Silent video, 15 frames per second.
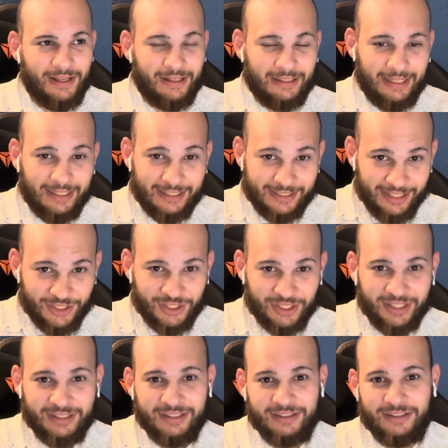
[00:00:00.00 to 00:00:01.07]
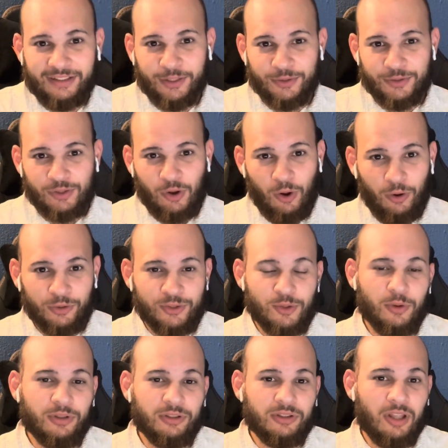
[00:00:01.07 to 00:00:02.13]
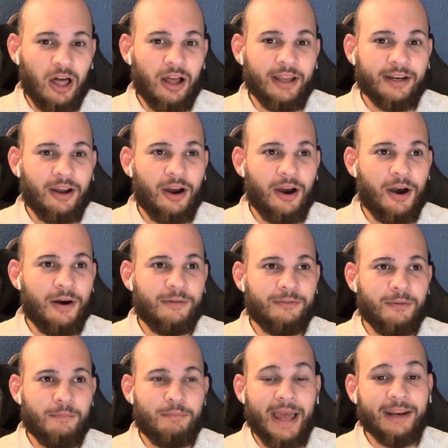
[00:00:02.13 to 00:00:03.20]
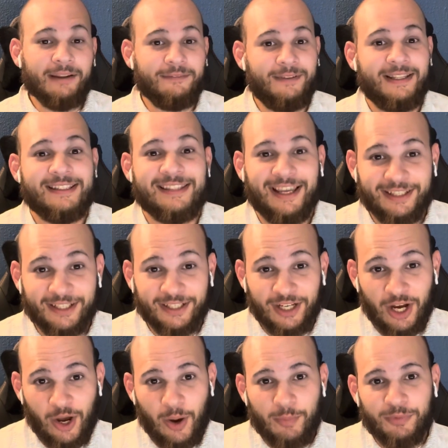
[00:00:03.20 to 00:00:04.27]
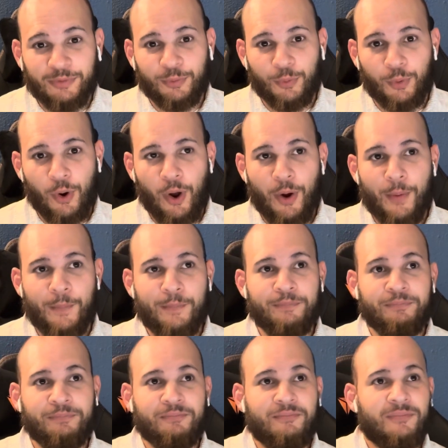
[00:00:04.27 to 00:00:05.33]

In addition, there's also a lot of benefits that can come from